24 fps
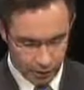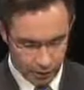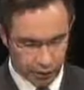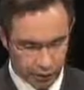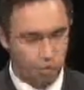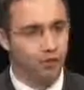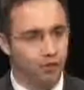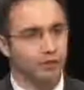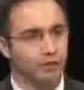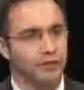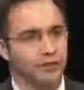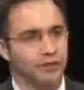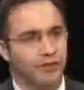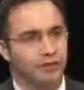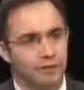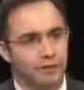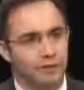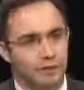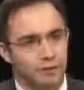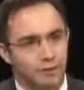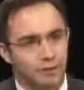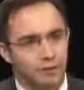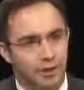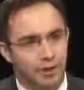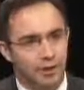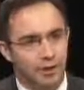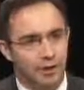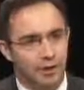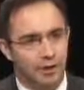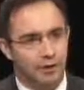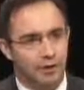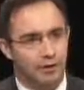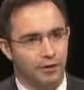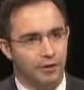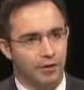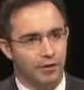increases in
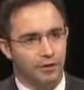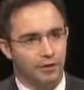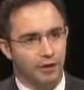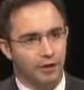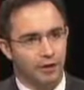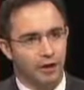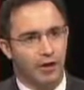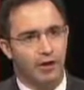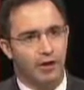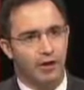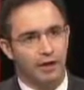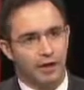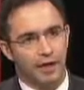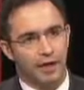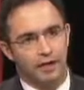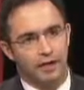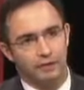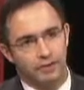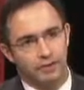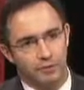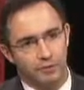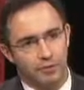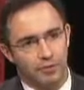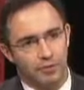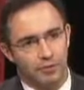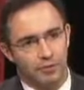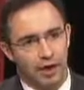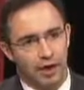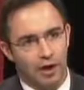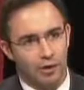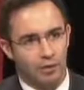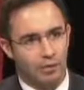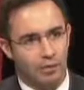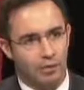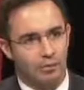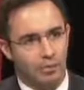spending at some of
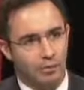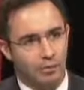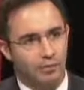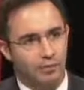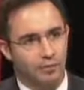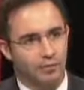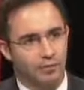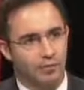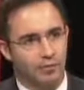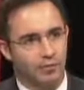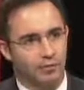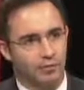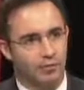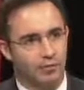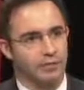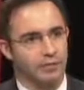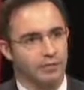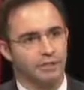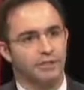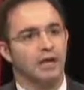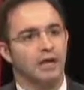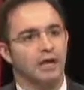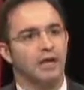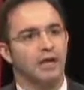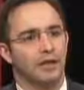our public universities,